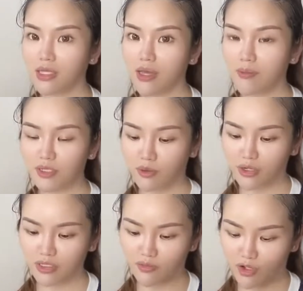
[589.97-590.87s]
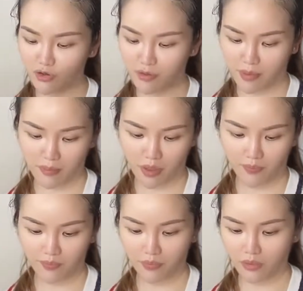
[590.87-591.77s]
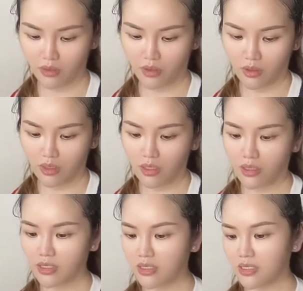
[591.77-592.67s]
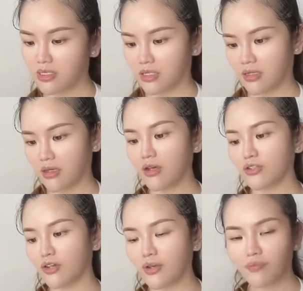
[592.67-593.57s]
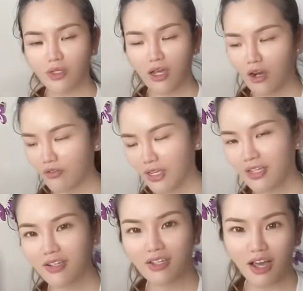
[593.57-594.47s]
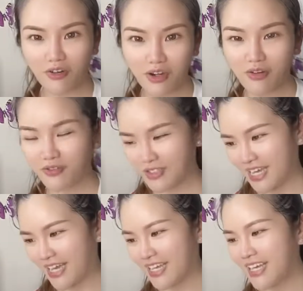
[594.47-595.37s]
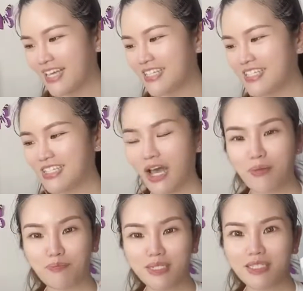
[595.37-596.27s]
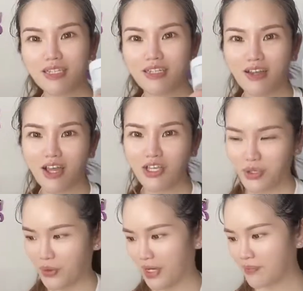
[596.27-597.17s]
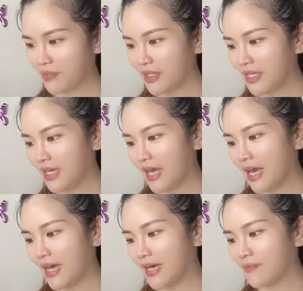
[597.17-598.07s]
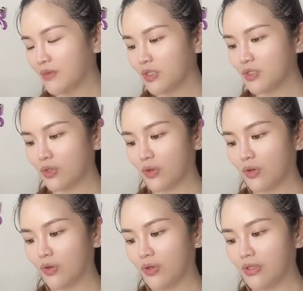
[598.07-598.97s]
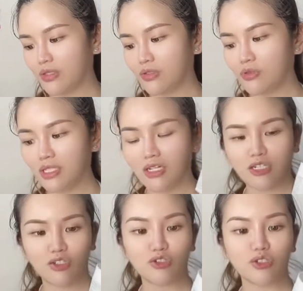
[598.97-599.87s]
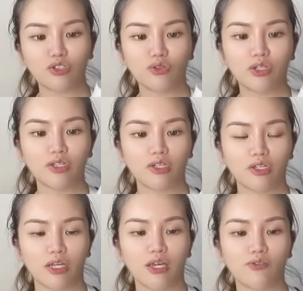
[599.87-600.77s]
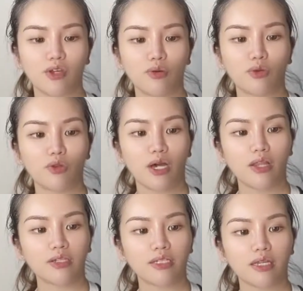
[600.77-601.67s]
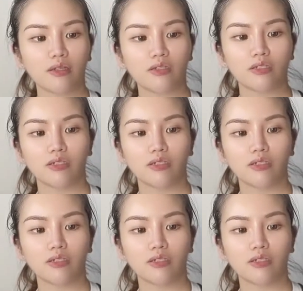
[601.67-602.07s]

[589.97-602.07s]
how much products I got, I don't remember. This is the, Irene Forte. This is a hibiscus night cream. So this is really nice. You can use it during the evening with your other skin, just